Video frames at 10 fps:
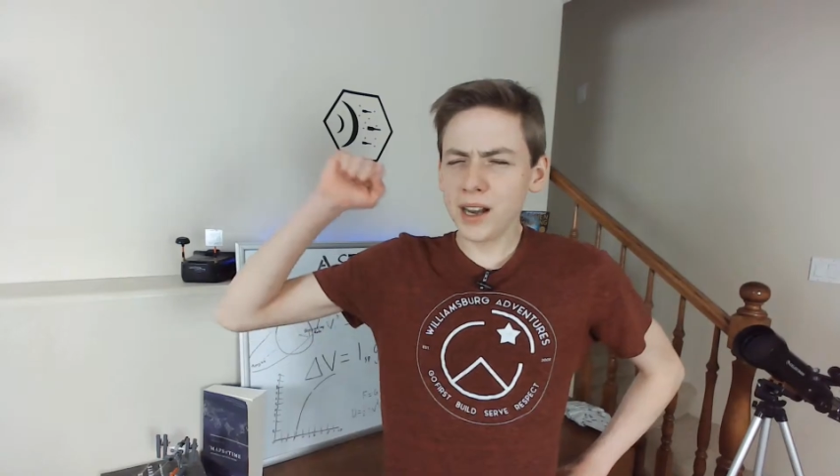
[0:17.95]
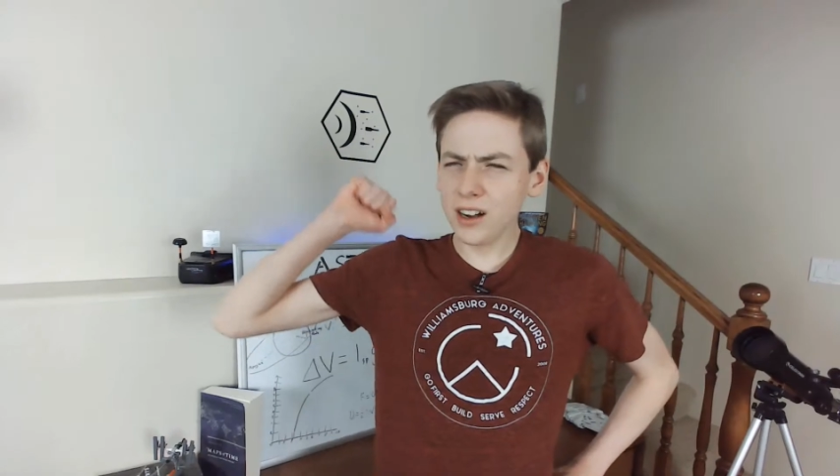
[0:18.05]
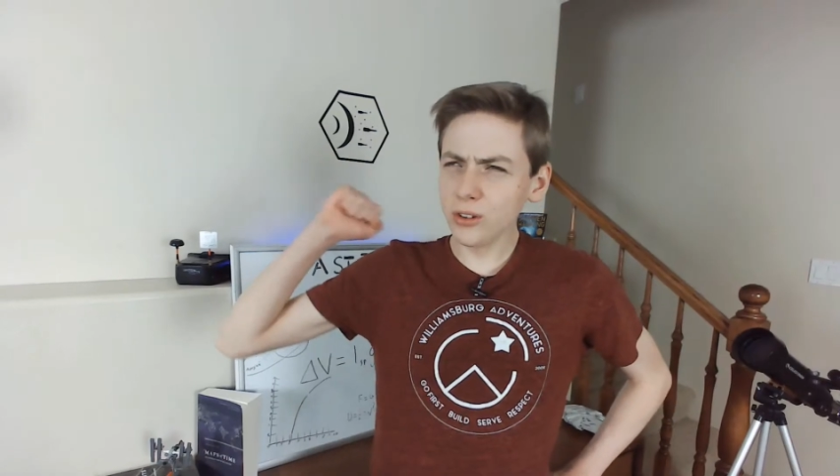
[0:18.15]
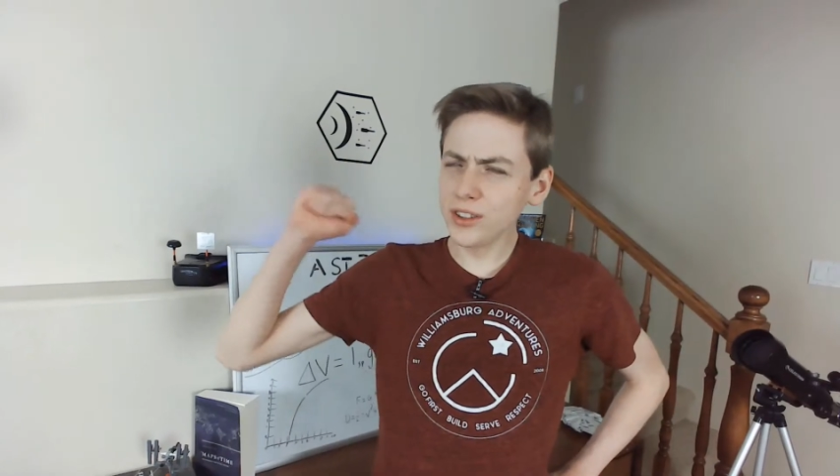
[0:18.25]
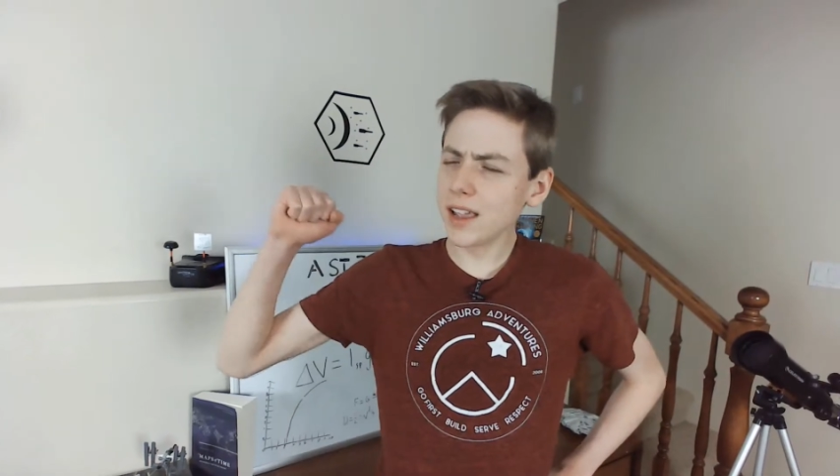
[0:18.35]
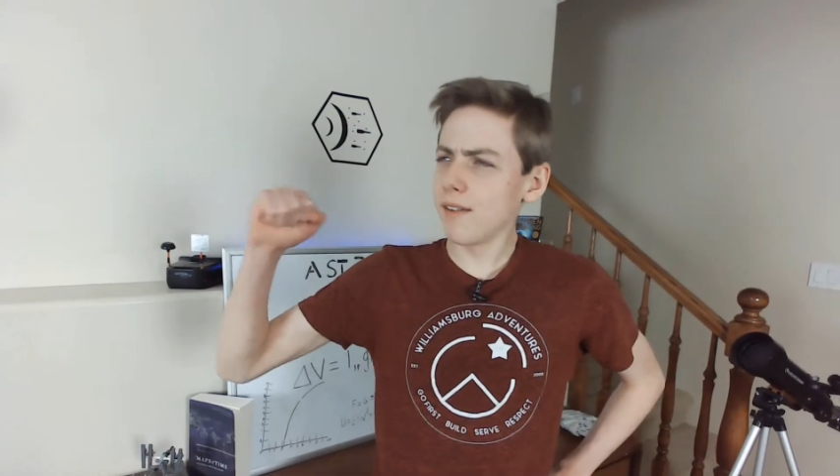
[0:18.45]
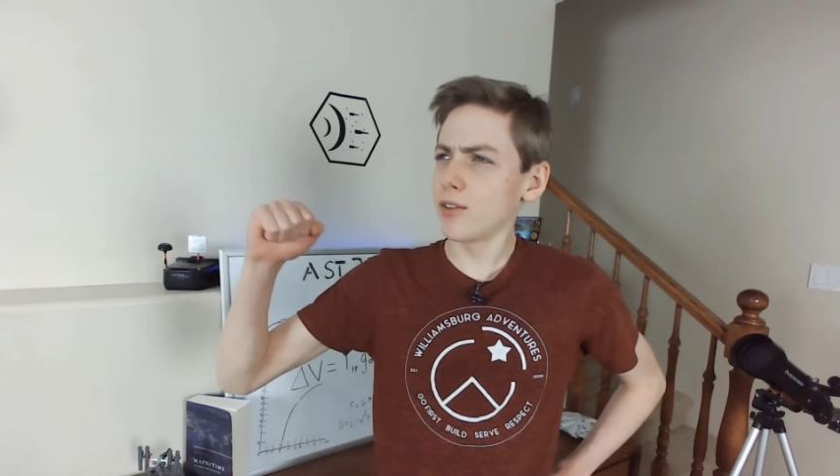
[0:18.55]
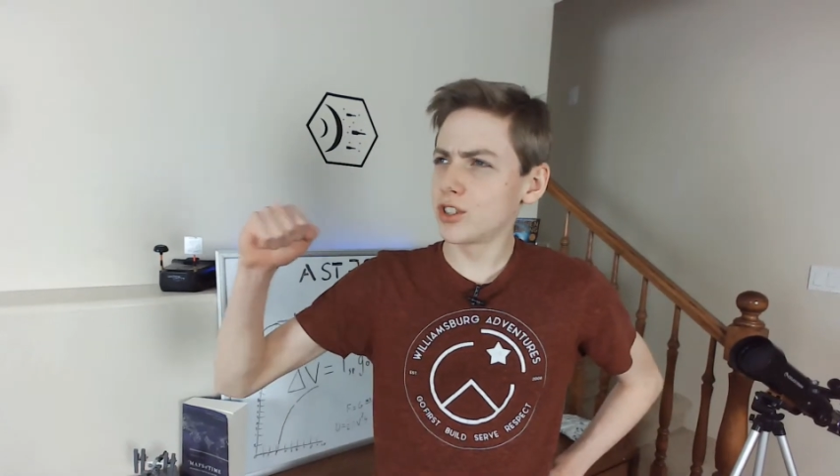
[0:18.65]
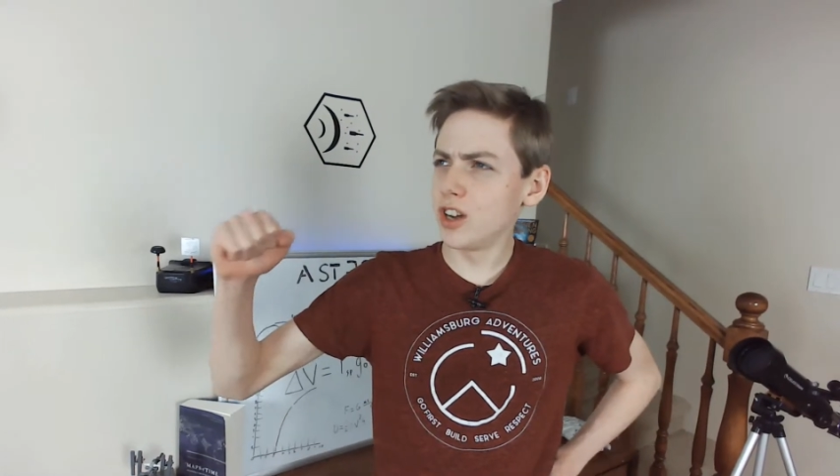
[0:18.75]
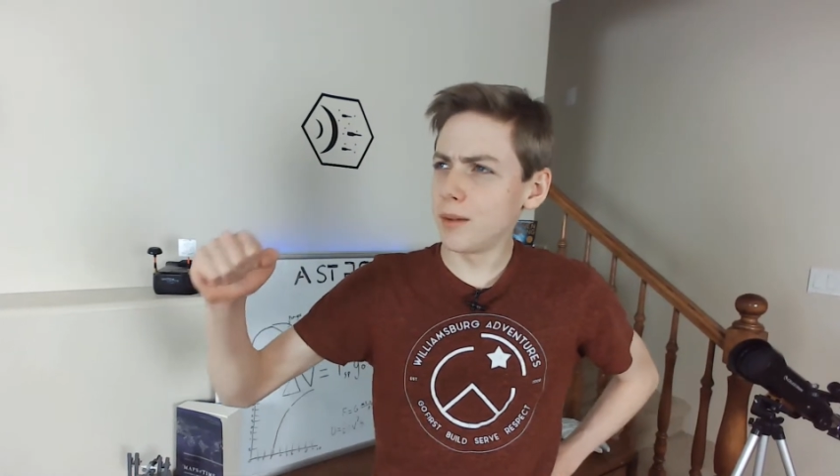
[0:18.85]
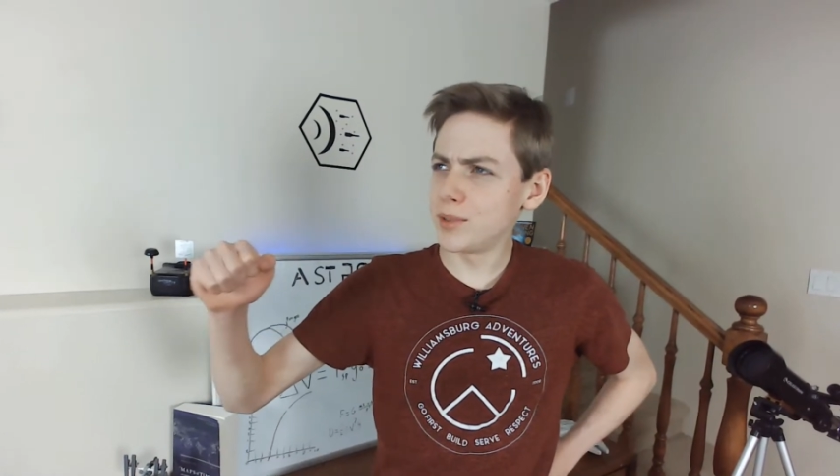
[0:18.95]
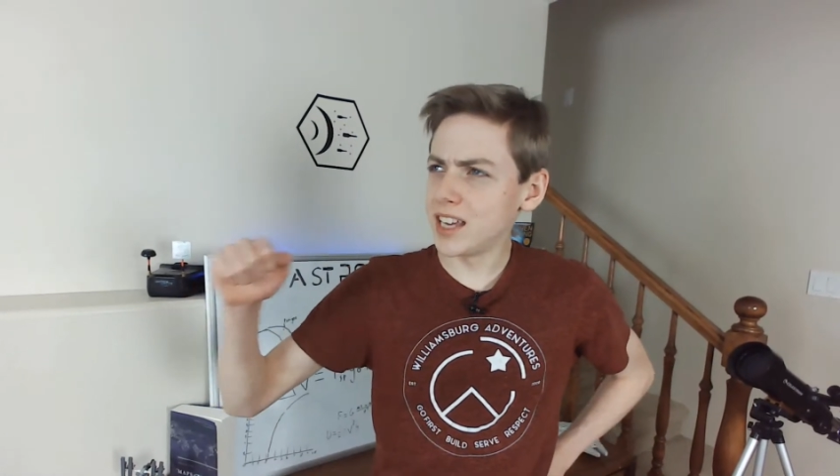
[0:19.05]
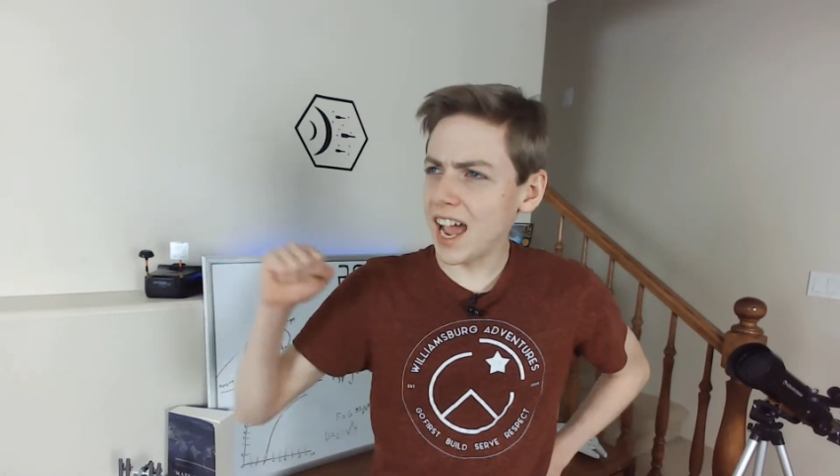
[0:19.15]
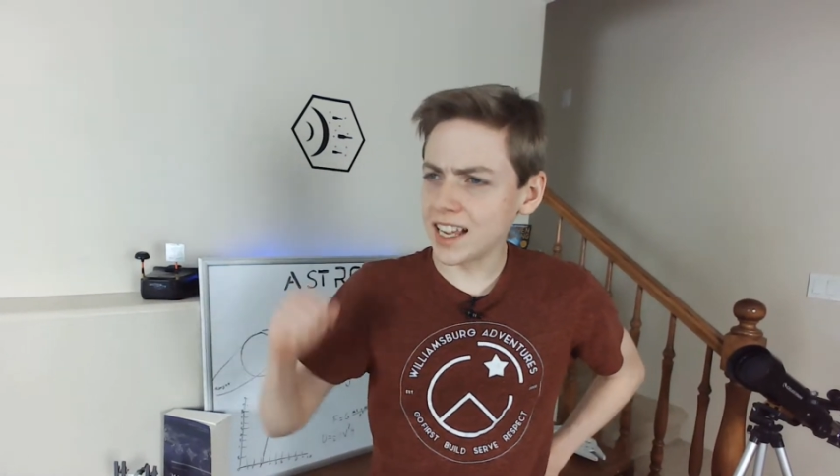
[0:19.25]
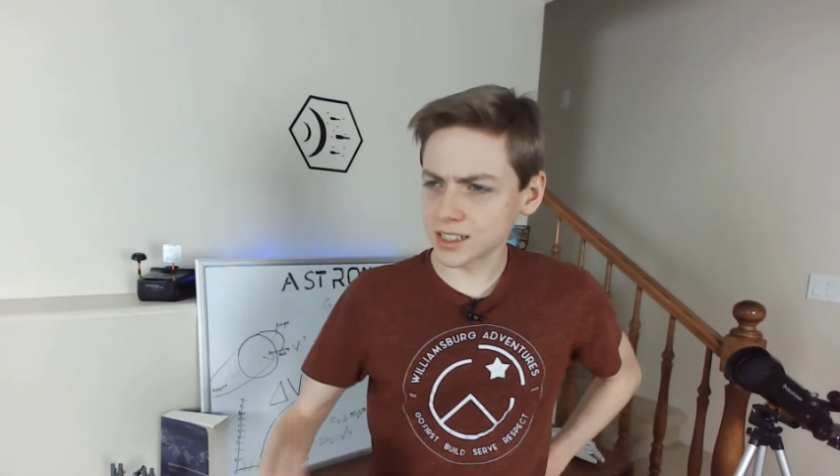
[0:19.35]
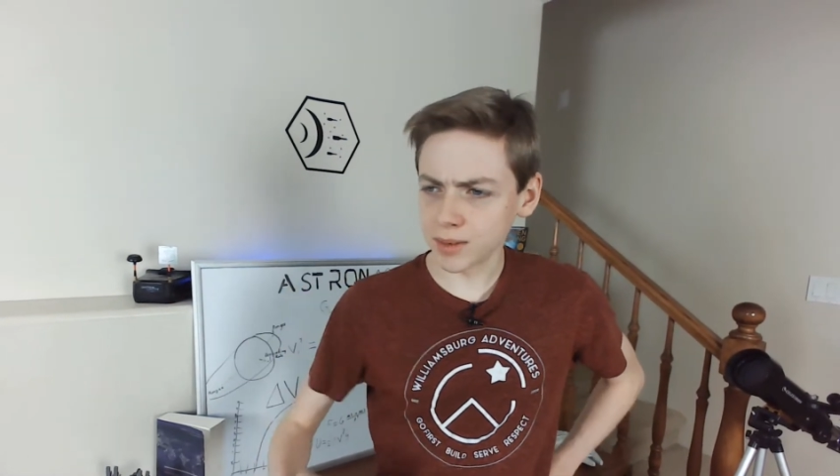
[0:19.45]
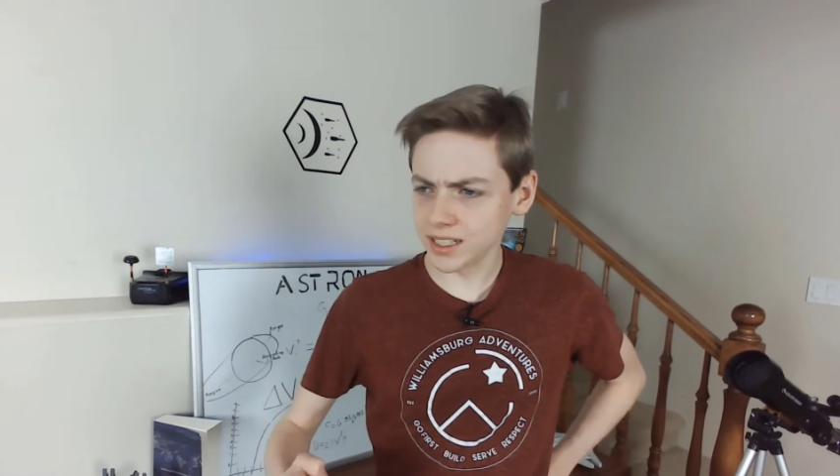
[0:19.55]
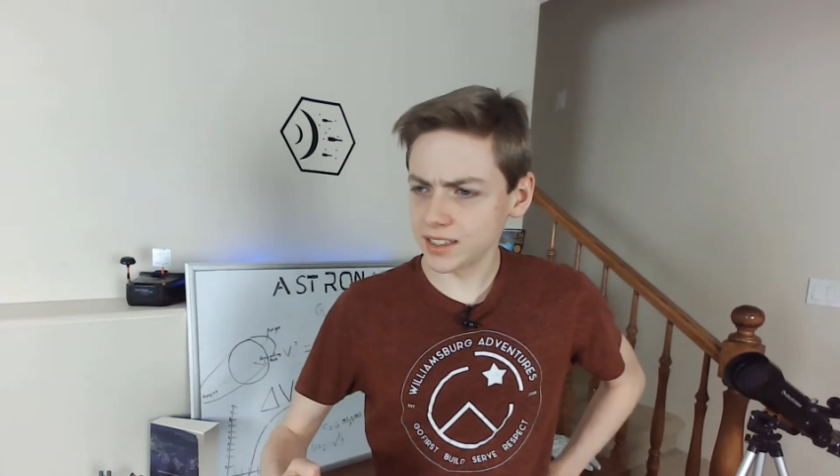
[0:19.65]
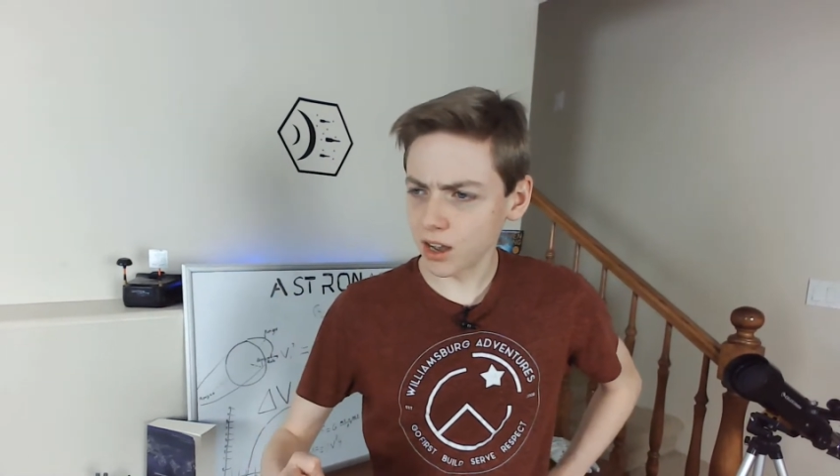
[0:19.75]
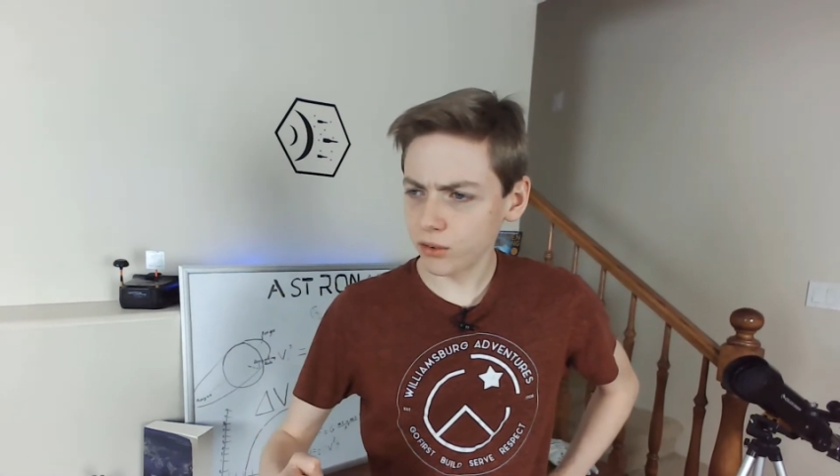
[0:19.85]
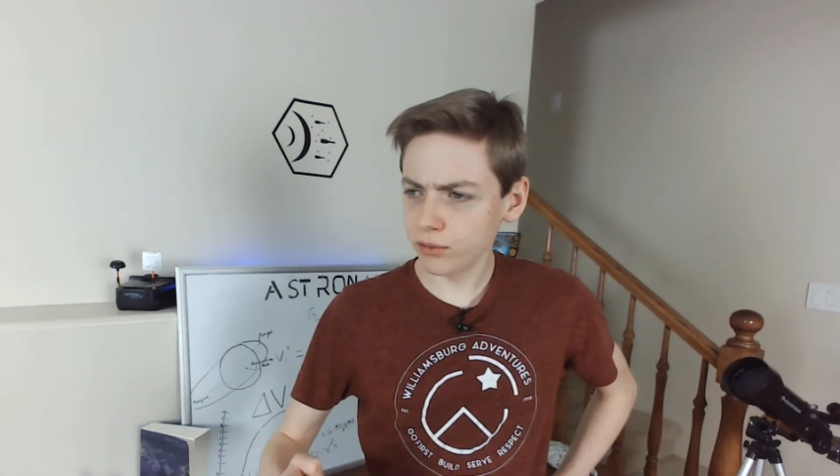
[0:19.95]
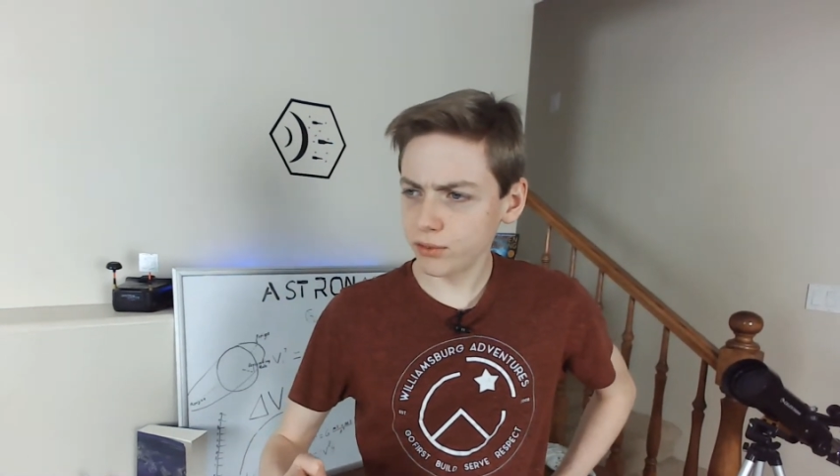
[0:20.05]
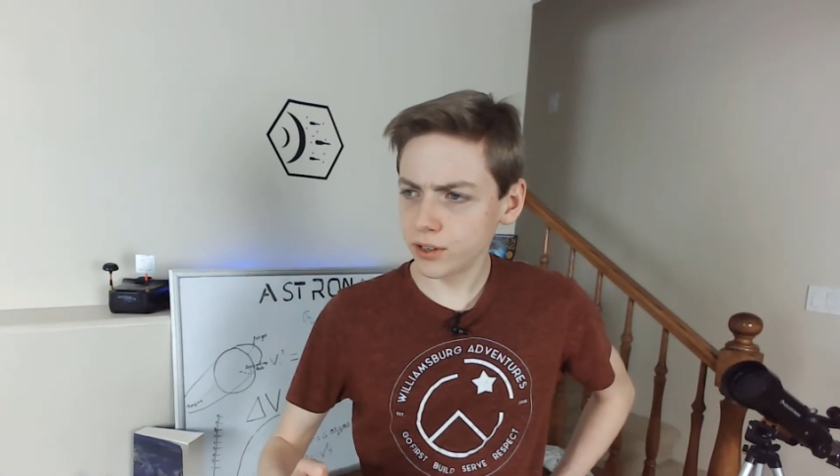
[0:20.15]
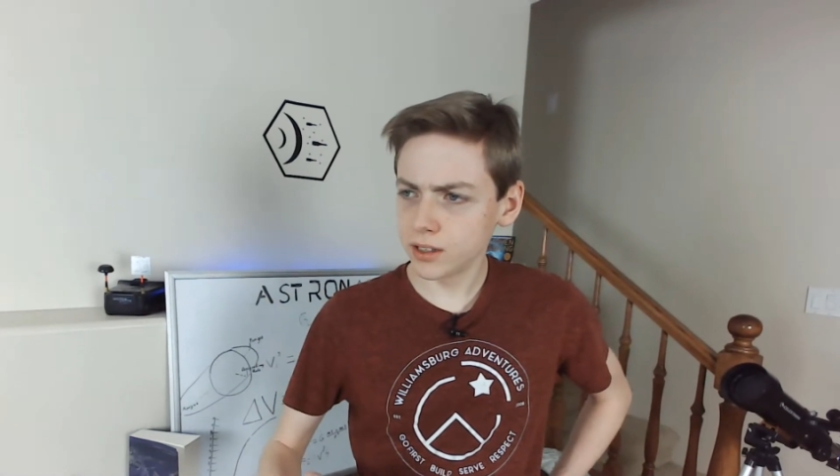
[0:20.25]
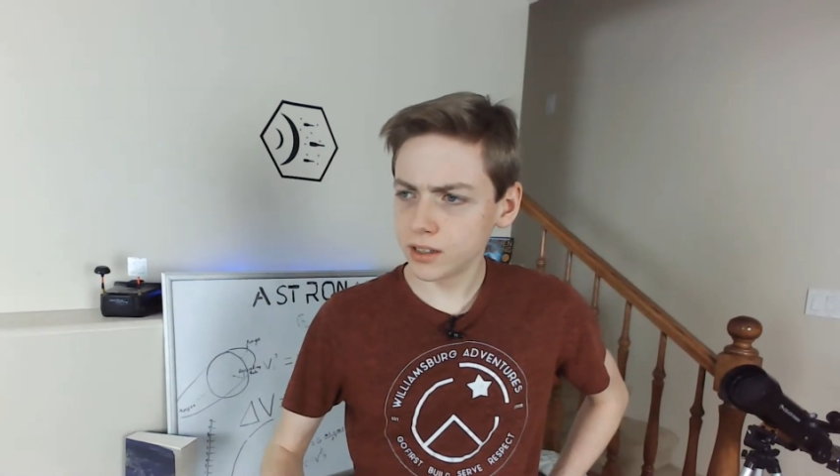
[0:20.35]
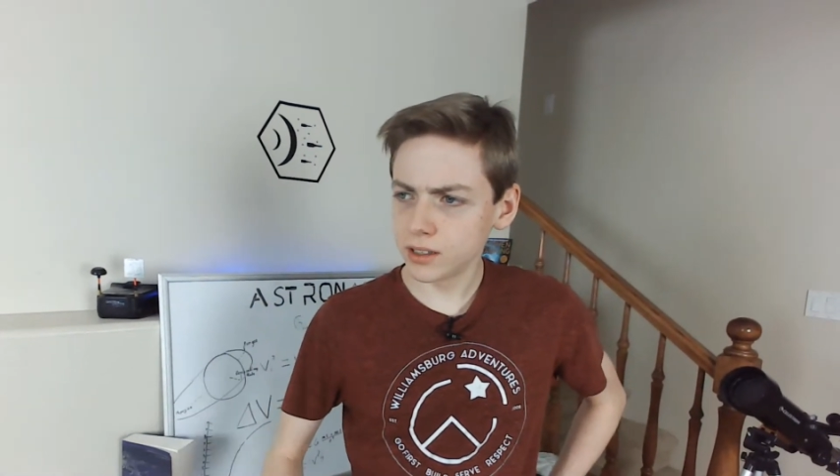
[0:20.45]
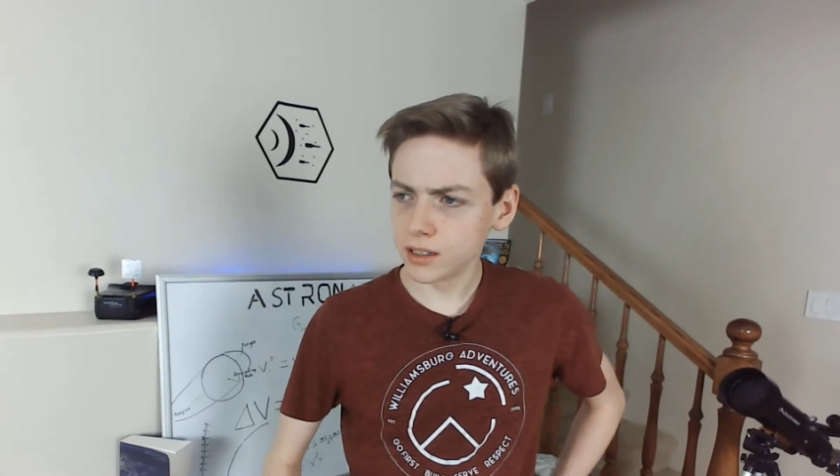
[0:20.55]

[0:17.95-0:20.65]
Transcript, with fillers: But I don't think I've ever stopped to ask myself,